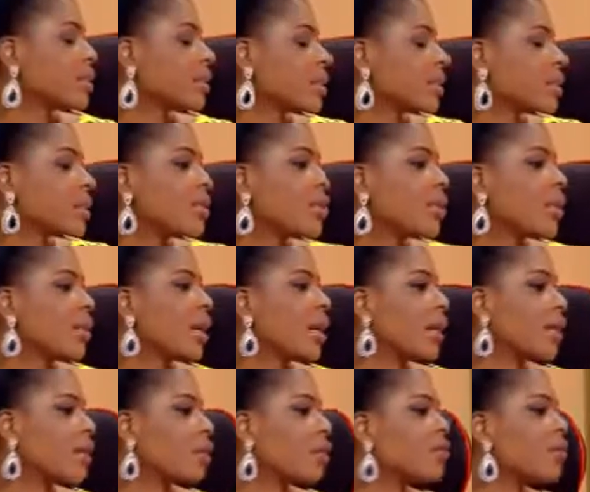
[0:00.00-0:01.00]
something I
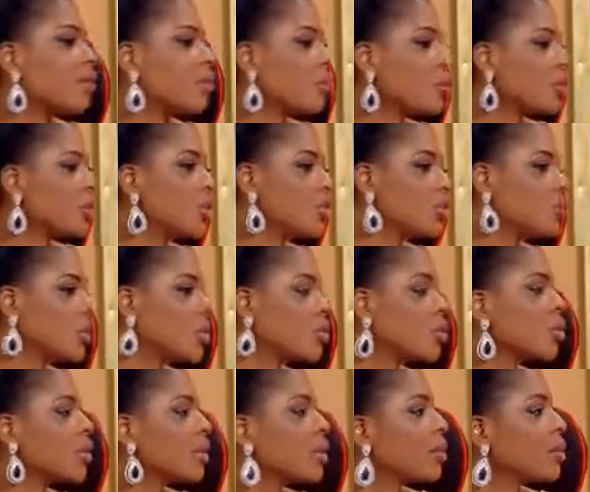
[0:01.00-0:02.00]
got from what you've been
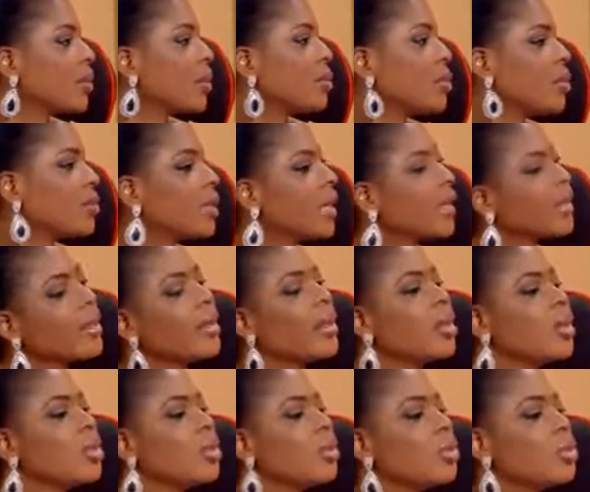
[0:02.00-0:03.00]
talking about. Like,
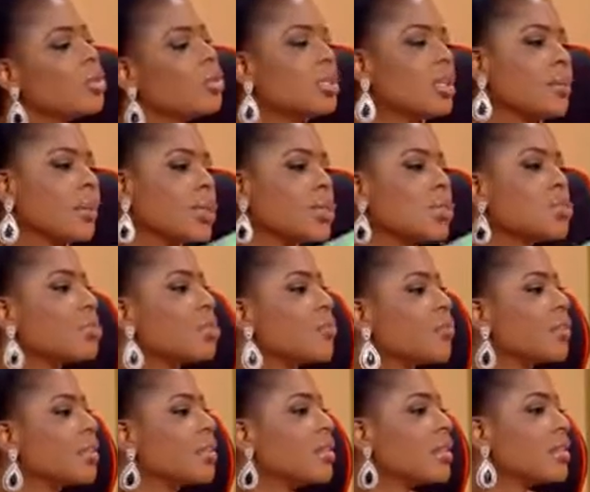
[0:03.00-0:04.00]
you talked about two
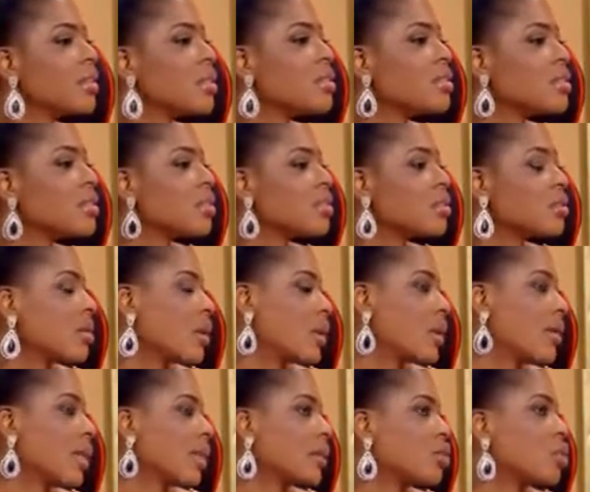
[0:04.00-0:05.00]
different things,
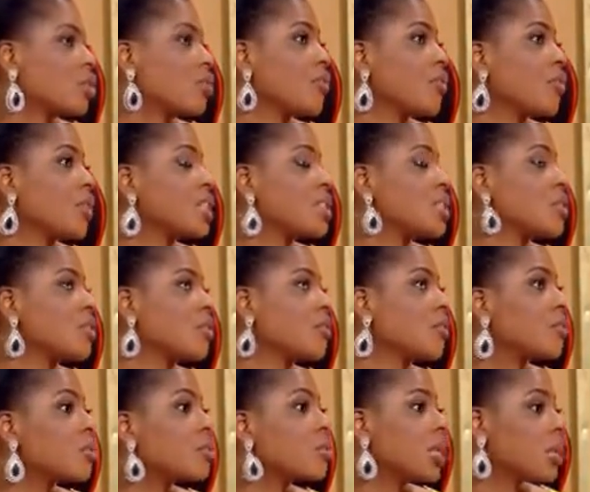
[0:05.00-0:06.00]
like two varieties of
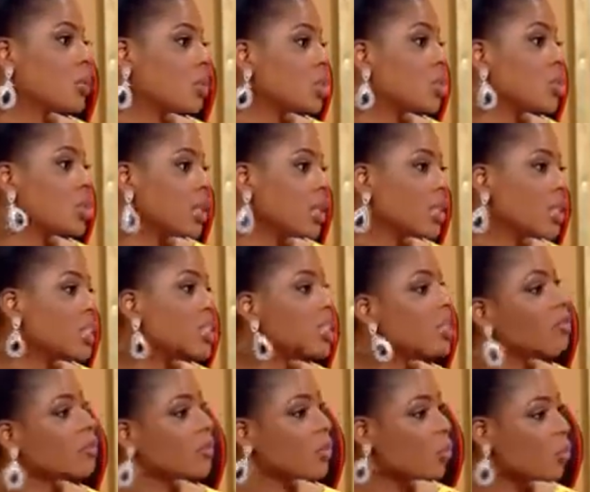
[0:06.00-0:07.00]
food that we should eat. Instead
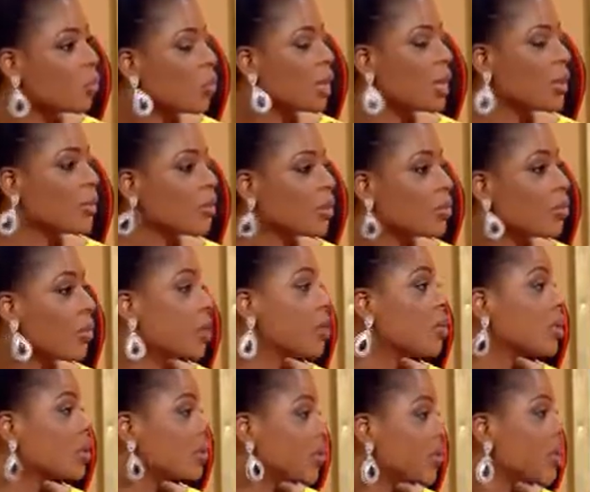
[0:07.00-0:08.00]
of the
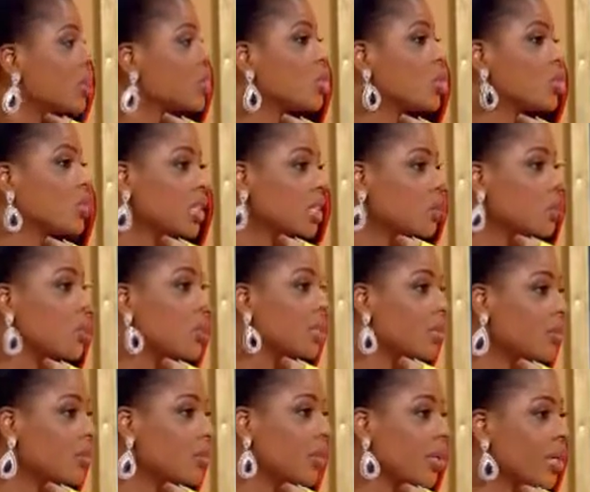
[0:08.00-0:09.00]
regular bread, we should eat
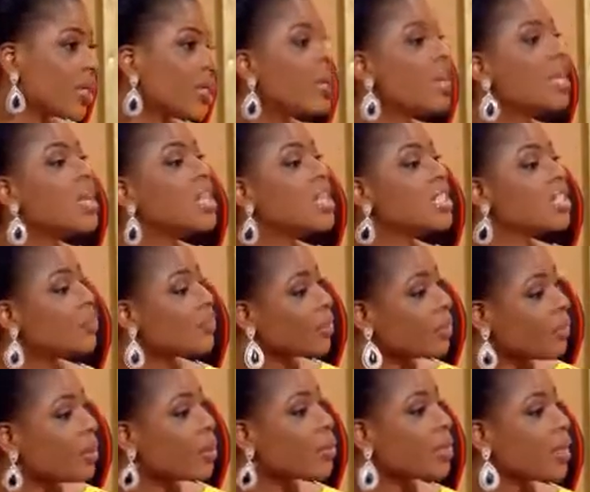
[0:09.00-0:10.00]
with bread. Instead of the
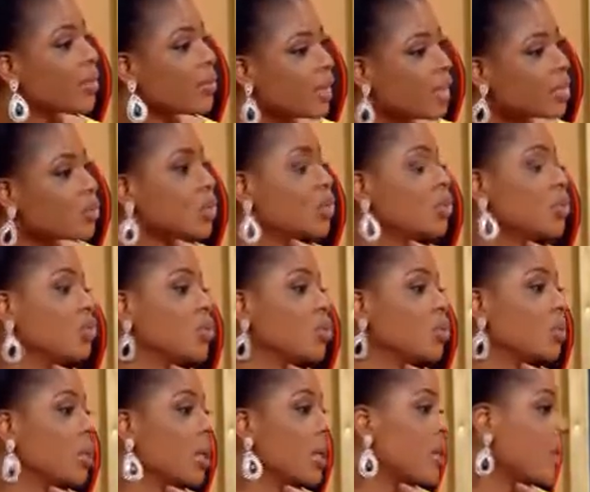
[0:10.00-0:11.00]
regular rice, we should
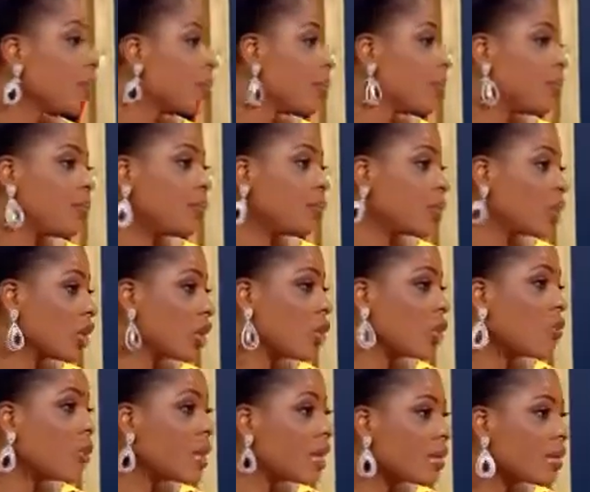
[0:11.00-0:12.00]
do the
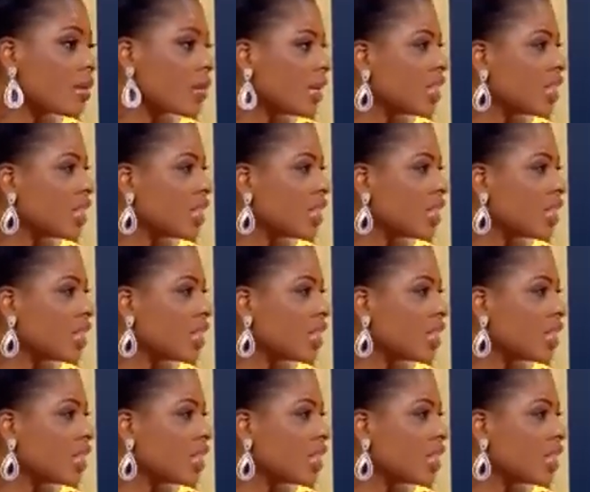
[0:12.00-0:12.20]
ofada rice.